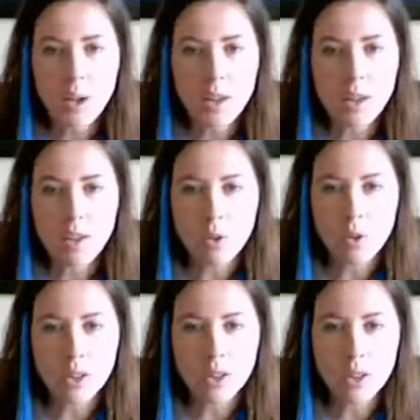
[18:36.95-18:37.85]
with the
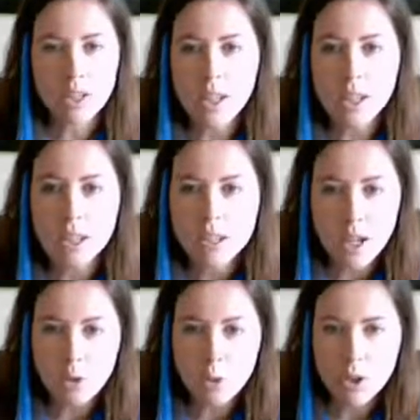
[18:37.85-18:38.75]
whole CSS
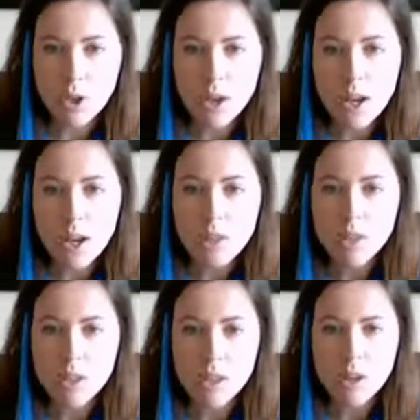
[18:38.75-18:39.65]
thing, which a lot of us
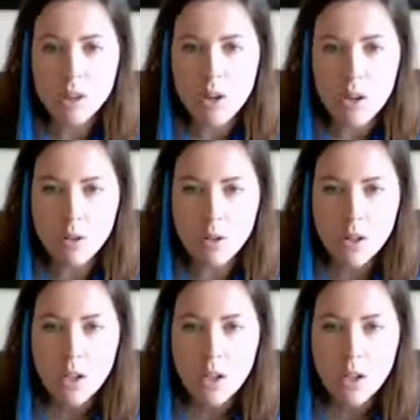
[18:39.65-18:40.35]
still don't know,